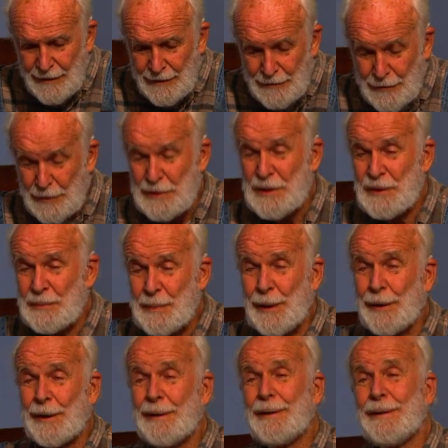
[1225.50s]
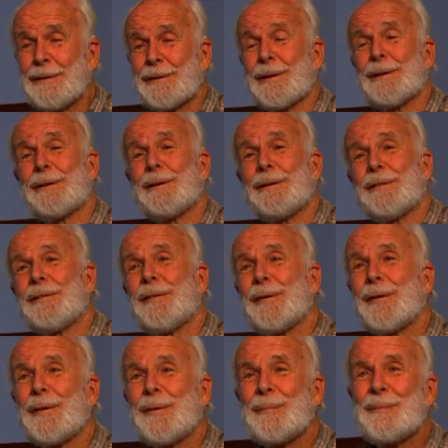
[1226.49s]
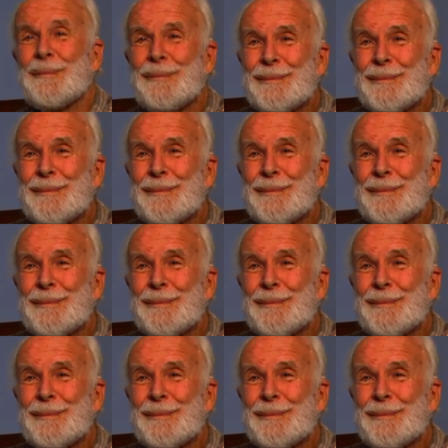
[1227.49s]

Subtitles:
Tricia's buried here on our farm.